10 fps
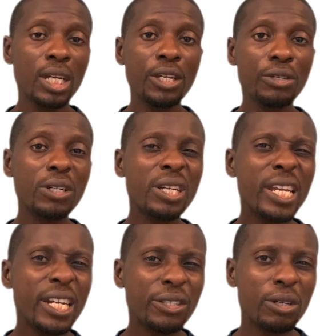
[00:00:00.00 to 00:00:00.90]
you're going to
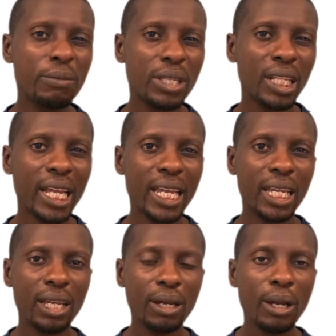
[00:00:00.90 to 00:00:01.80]
hear something
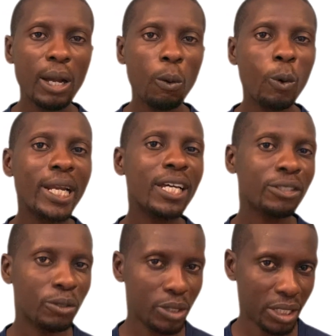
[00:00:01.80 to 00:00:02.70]
like buenas
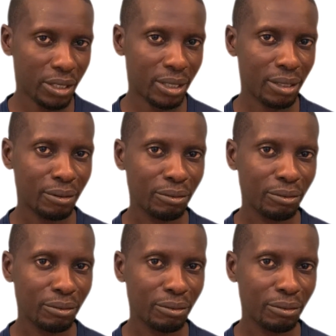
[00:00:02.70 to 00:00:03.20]
noches.